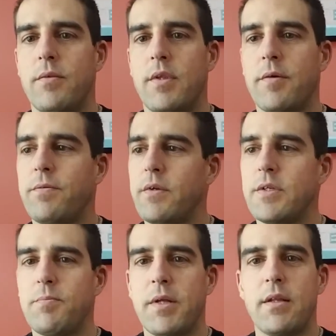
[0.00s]
definitely
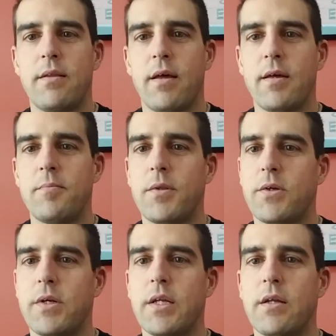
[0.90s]
spend the time
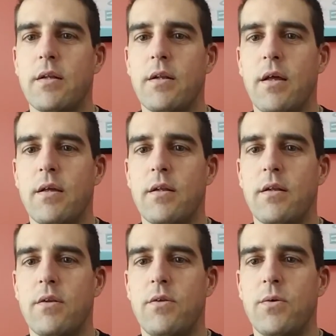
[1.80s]
learning
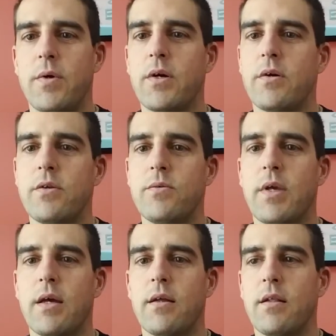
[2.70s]
and doing all you
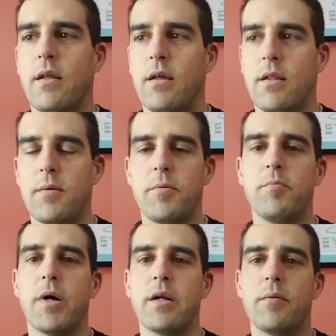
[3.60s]
can to be
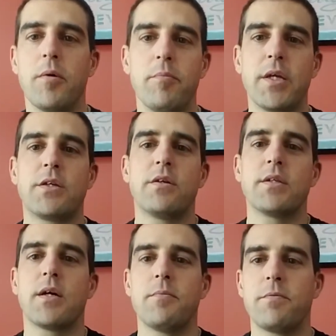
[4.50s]
better, but make sure
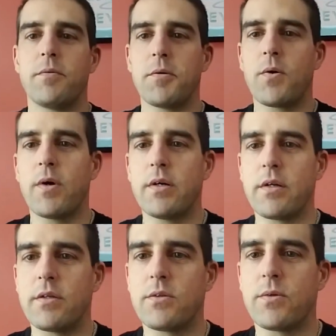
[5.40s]
it's coming from a
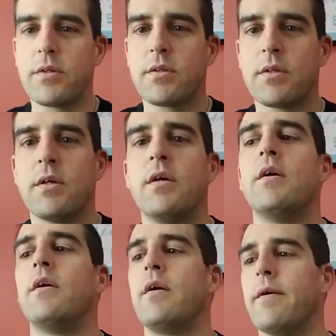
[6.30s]
quality source.
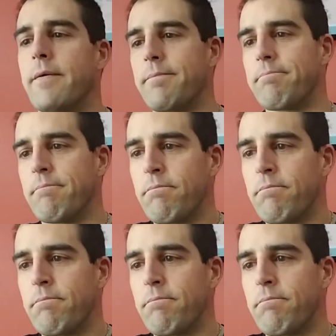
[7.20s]
Right?